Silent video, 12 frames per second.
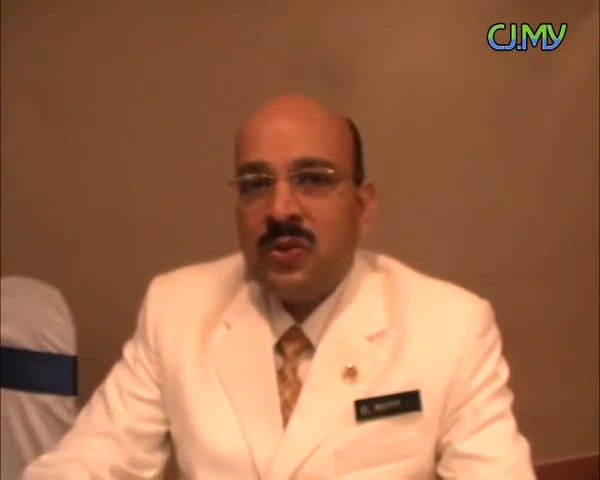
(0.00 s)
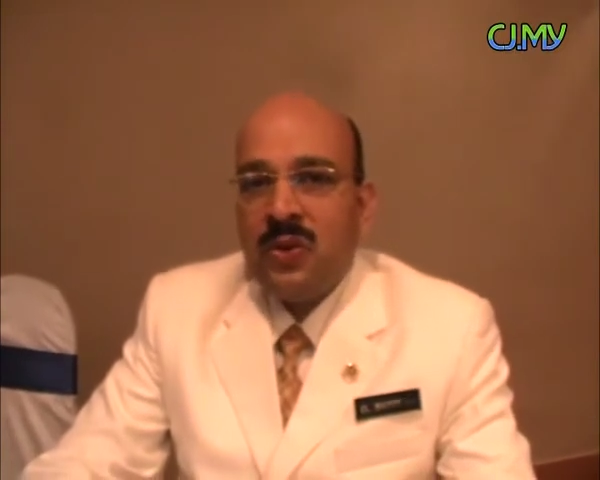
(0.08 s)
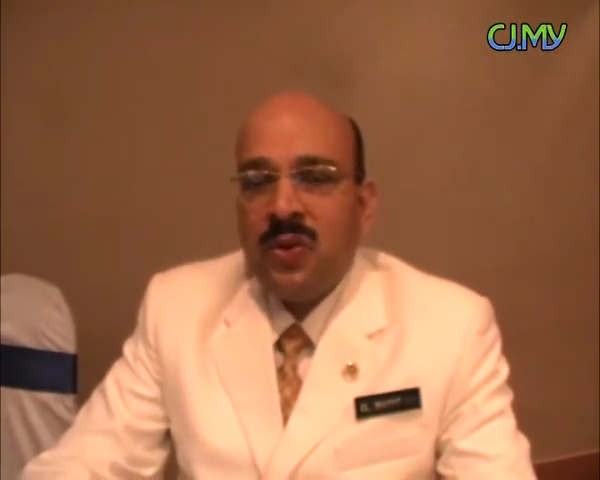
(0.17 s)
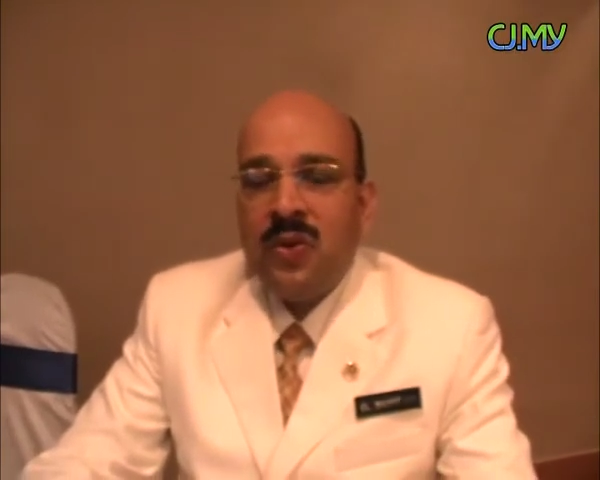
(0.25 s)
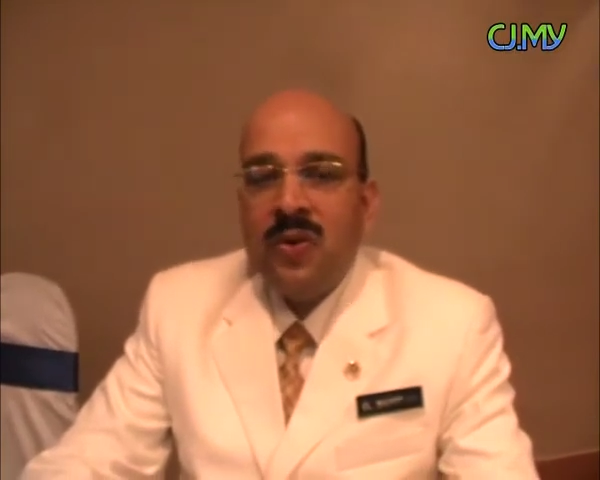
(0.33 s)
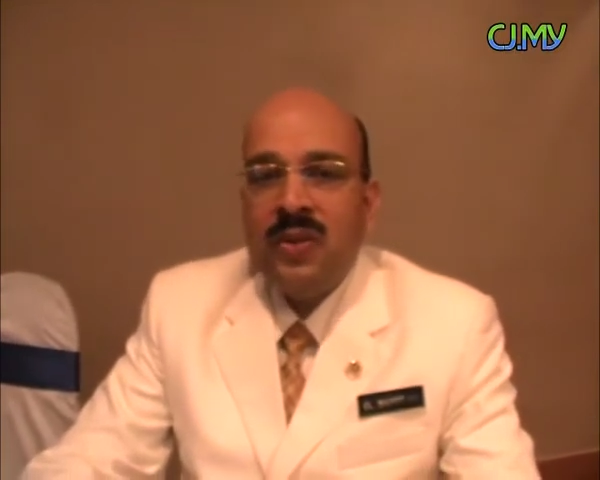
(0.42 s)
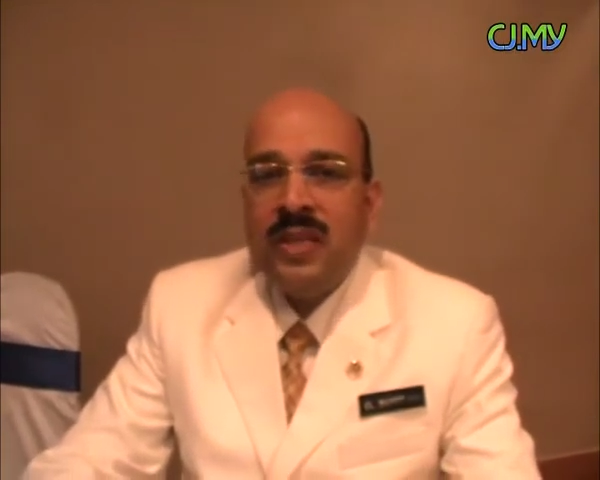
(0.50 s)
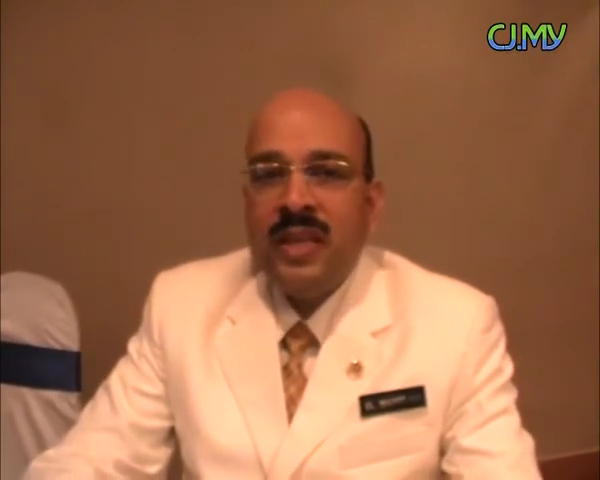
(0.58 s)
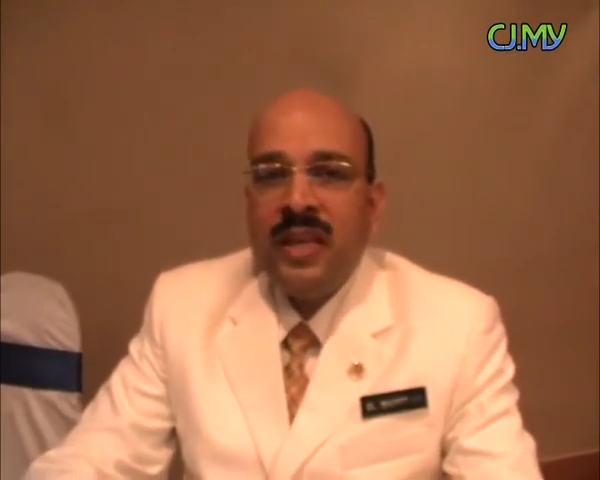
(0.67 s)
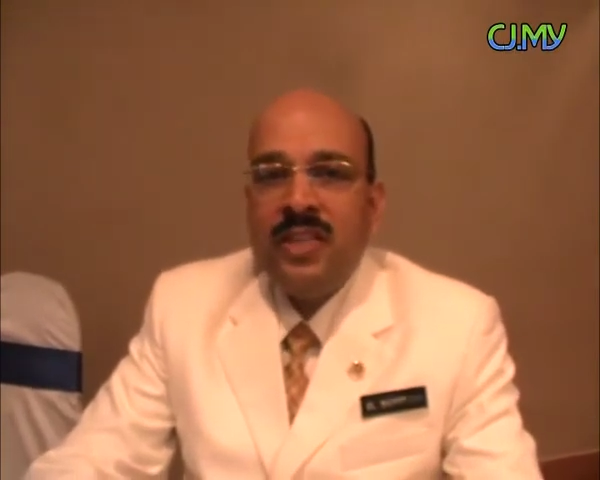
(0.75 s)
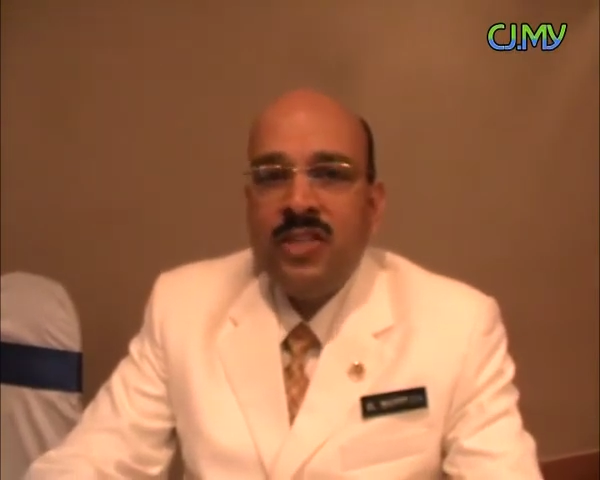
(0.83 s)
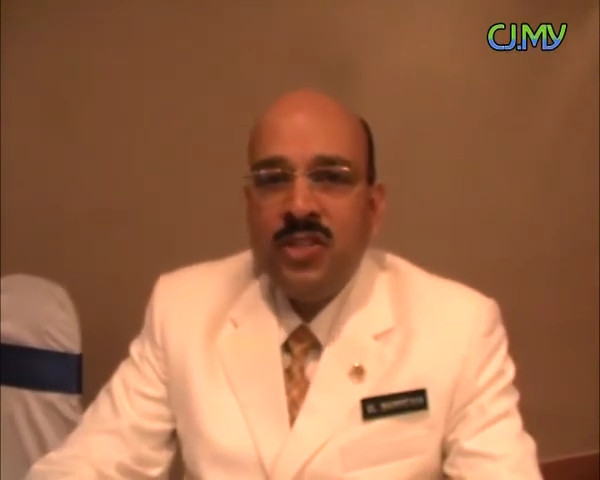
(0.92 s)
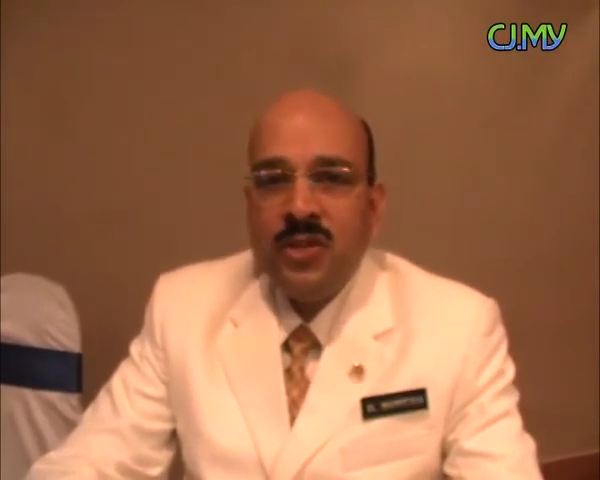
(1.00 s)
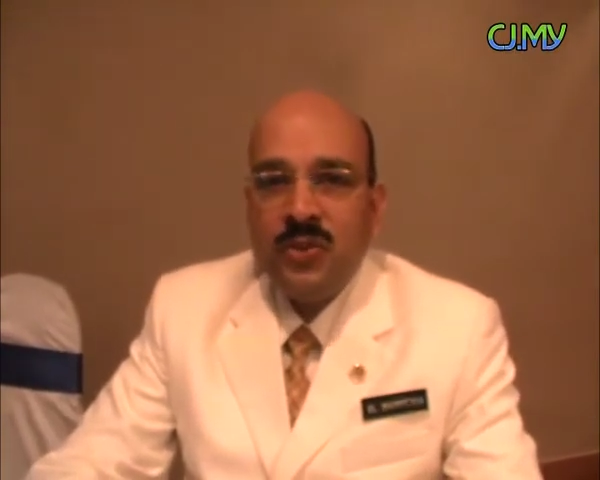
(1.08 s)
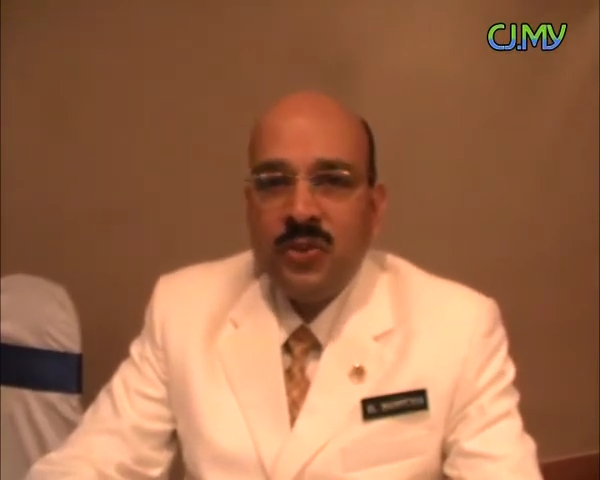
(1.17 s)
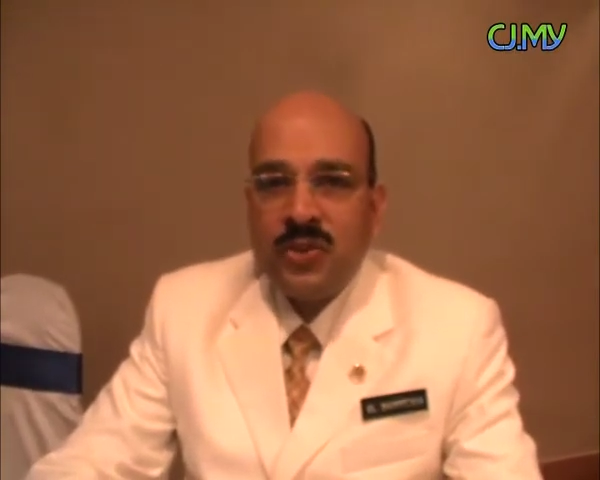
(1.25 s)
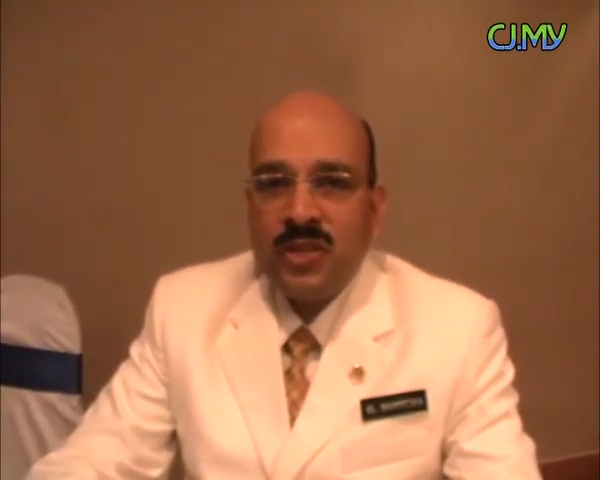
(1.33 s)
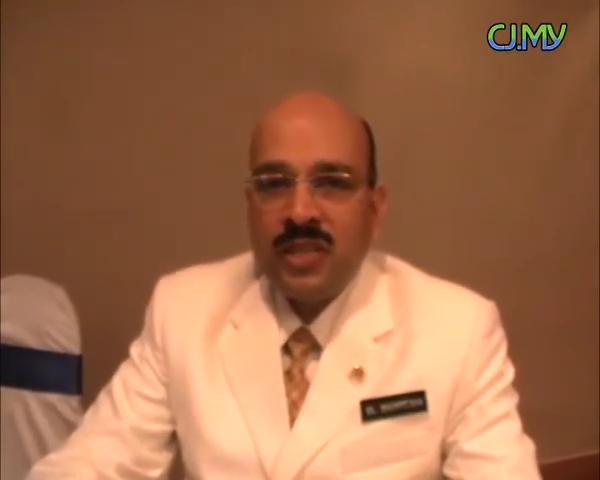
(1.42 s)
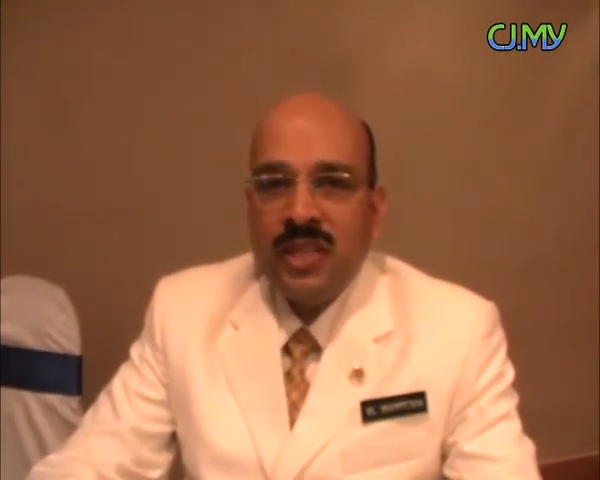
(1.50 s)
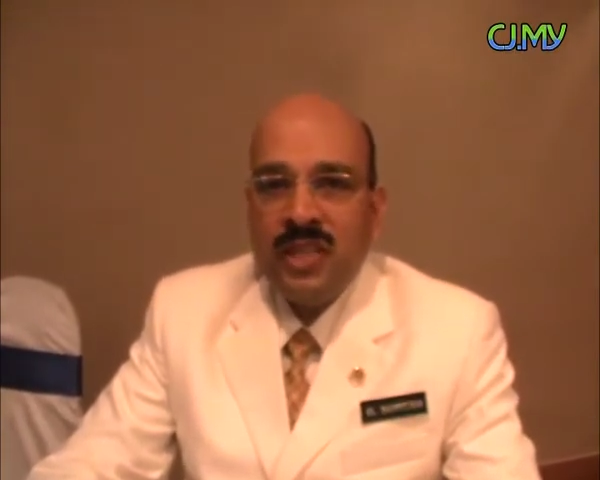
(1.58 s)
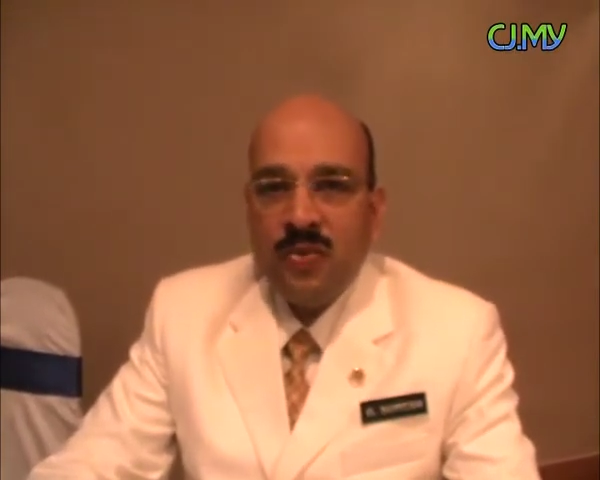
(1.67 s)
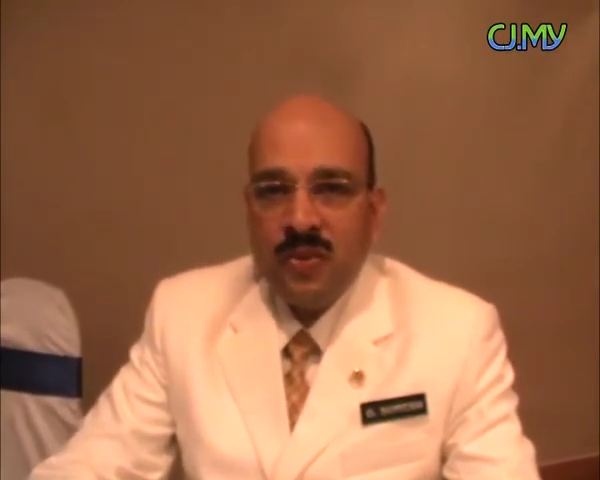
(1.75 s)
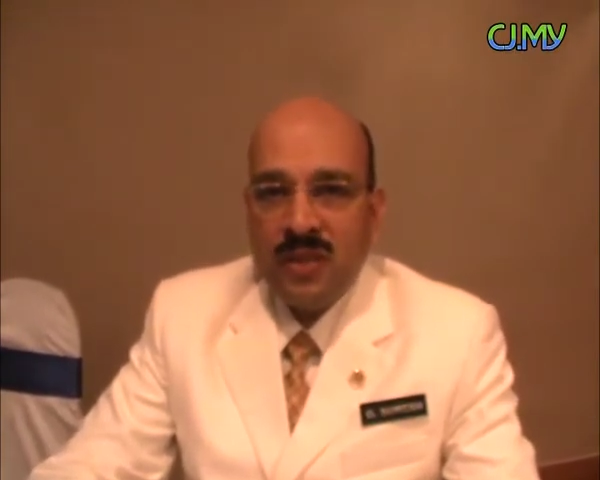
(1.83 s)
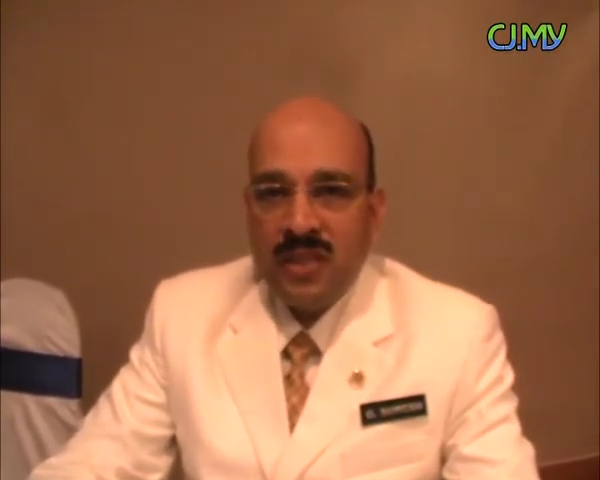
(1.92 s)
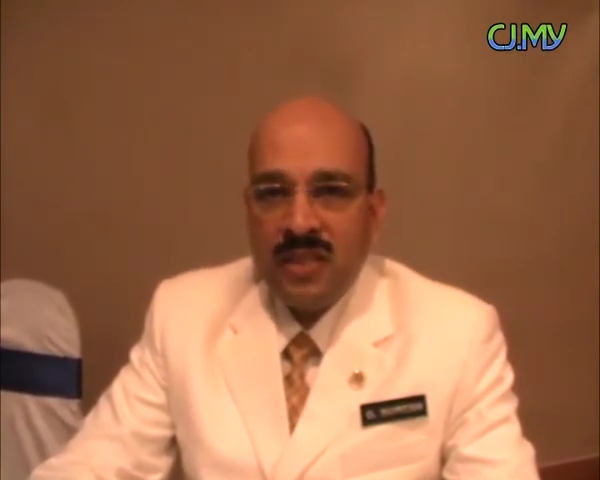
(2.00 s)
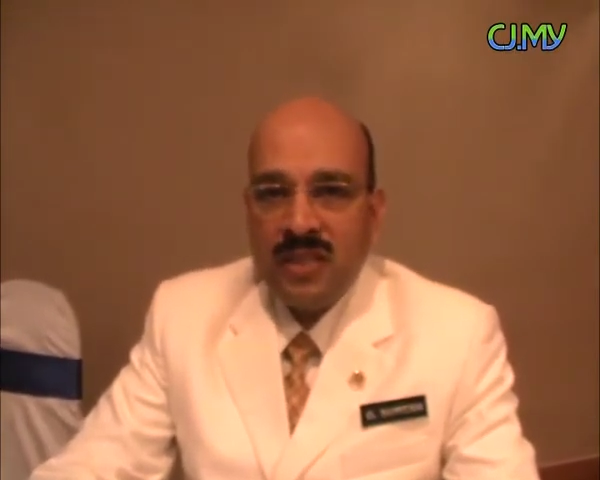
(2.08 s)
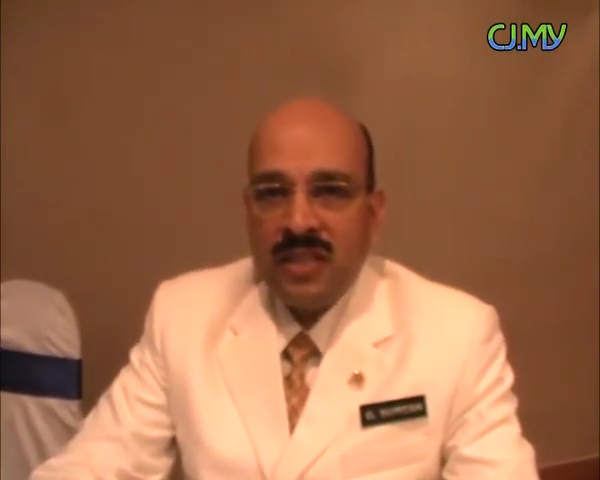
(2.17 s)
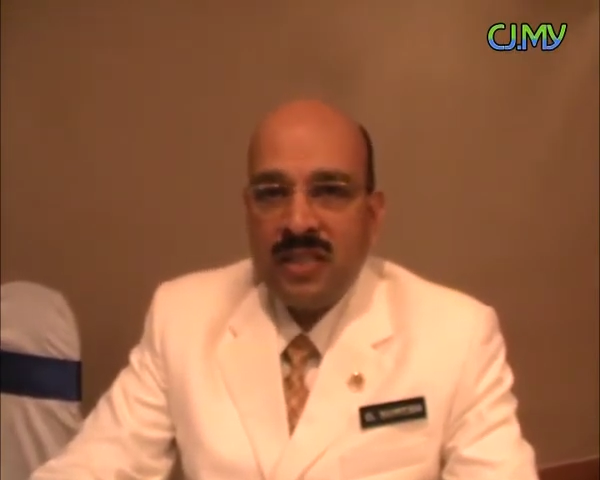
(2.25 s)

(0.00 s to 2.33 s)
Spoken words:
all the NGOs in the world